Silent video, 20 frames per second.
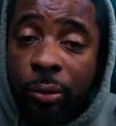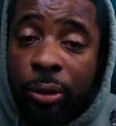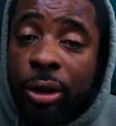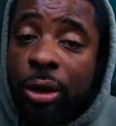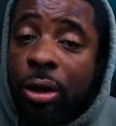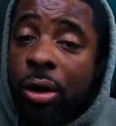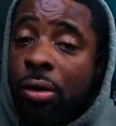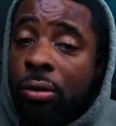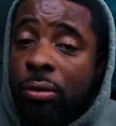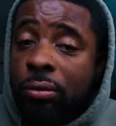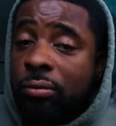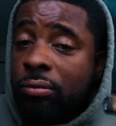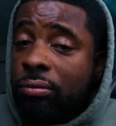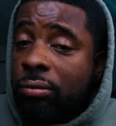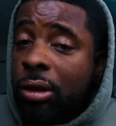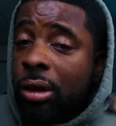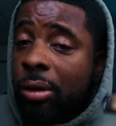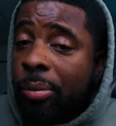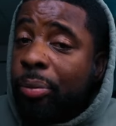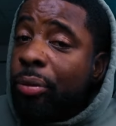We don't
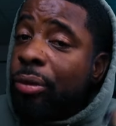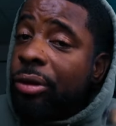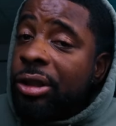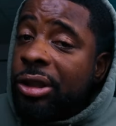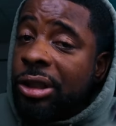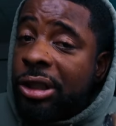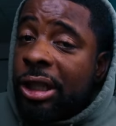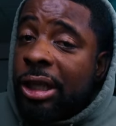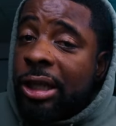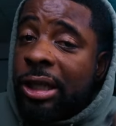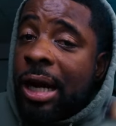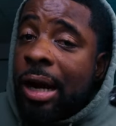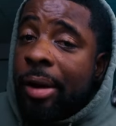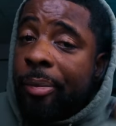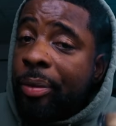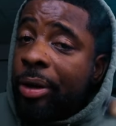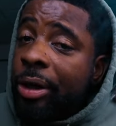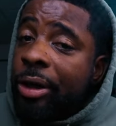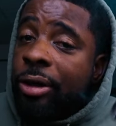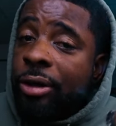appreciate our
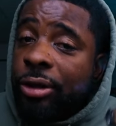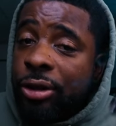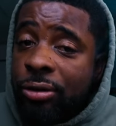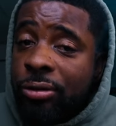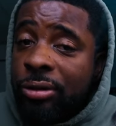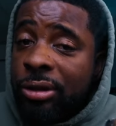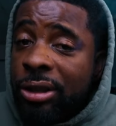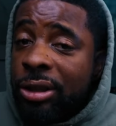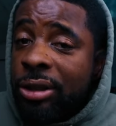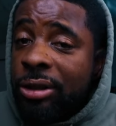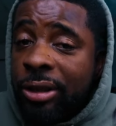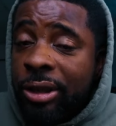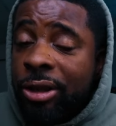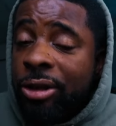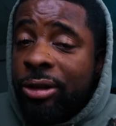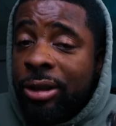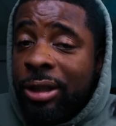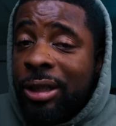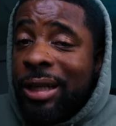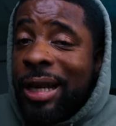parents until
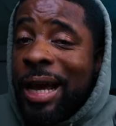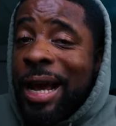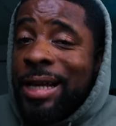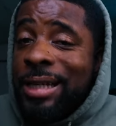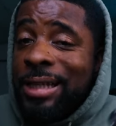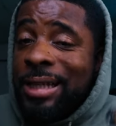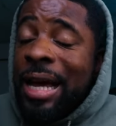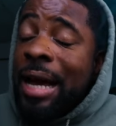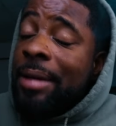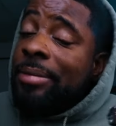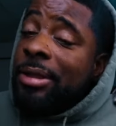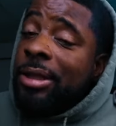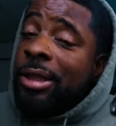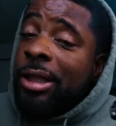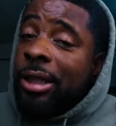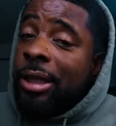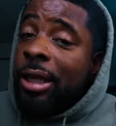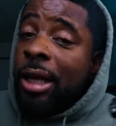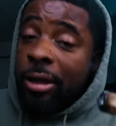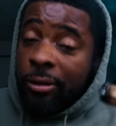they're on the last laps of
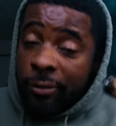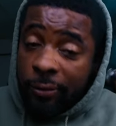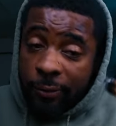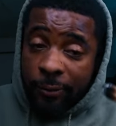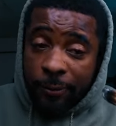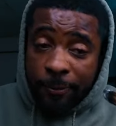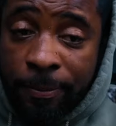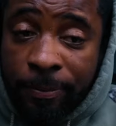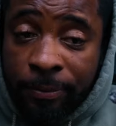their life.